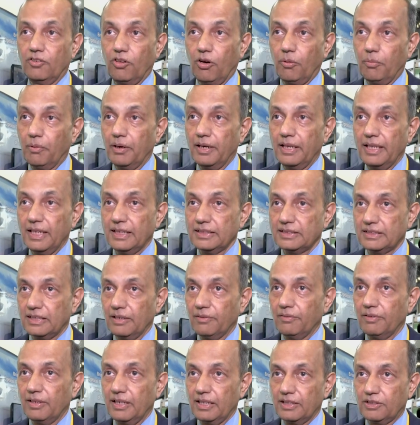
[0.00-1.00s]
Nobody has
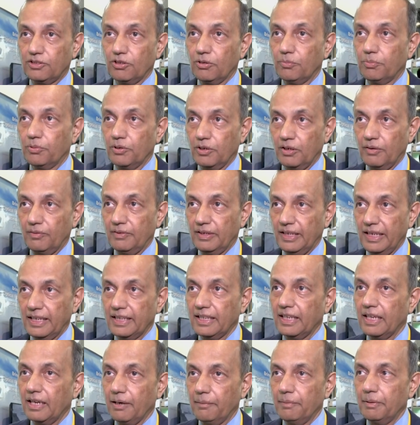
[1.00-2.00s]
given a throughput of
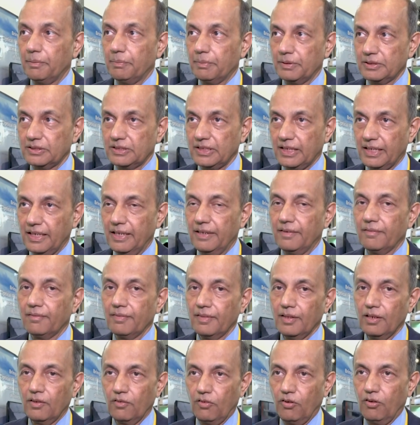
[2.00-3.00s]
10 gigabit per second
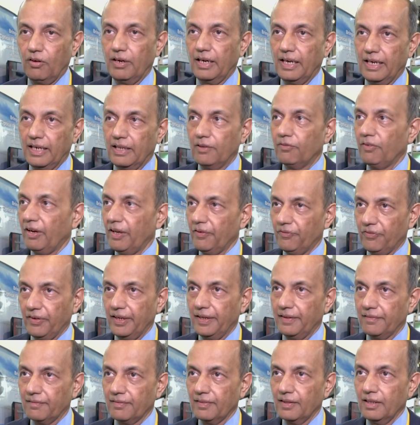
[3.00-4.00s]
on any
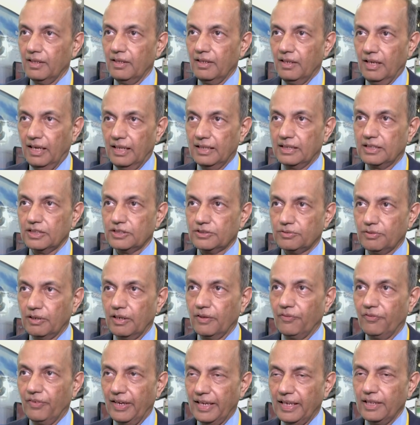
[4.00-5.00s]
Wi-Fi. And this would
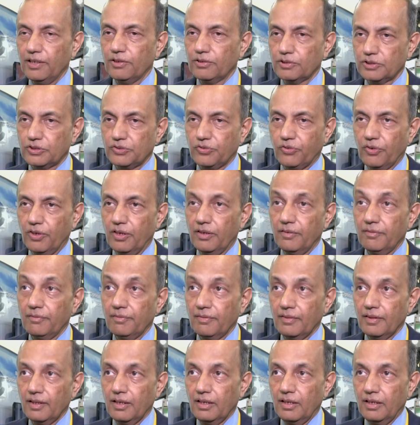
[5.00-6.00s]
be very useful
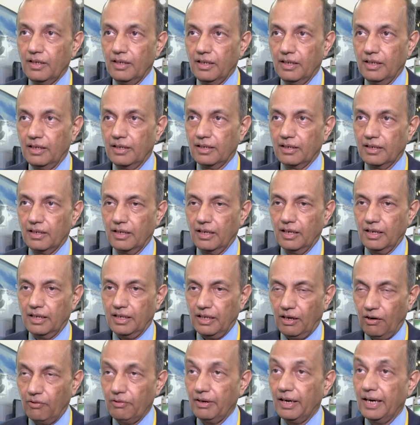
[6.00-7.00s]
in uh,
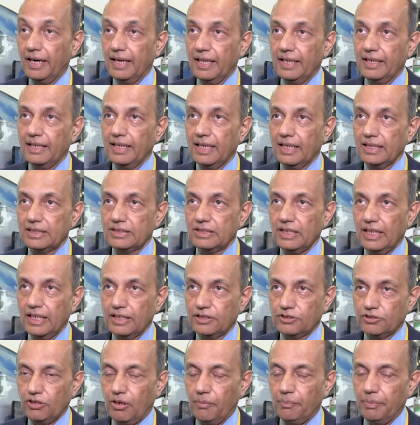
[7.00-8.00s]
crowded areas
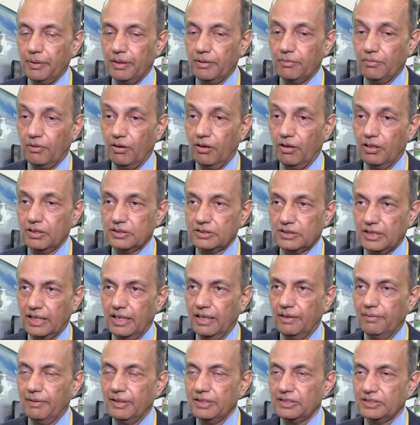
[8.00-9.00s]
like shopping malls,
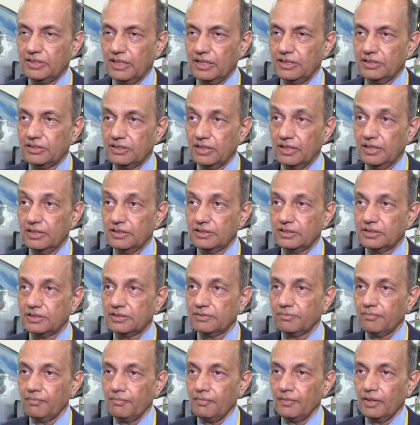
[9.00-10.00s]
railway
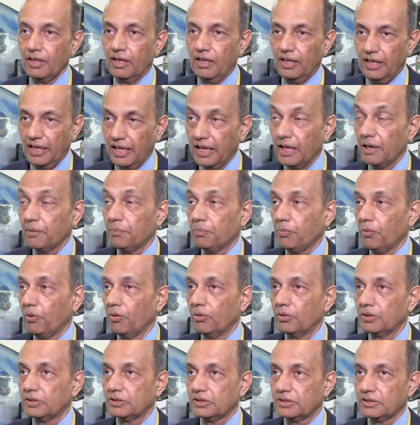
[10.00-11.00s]
stations,
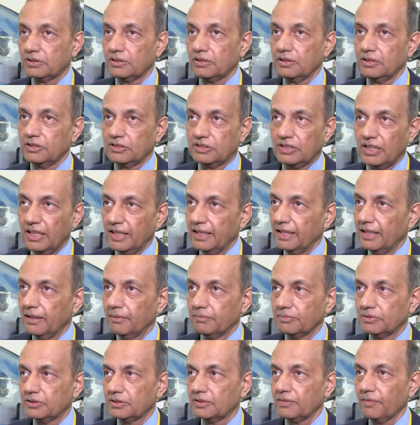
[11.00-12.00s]
airports,
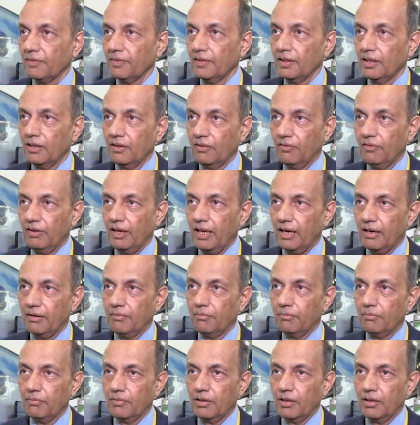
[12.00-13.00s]
stadiums, where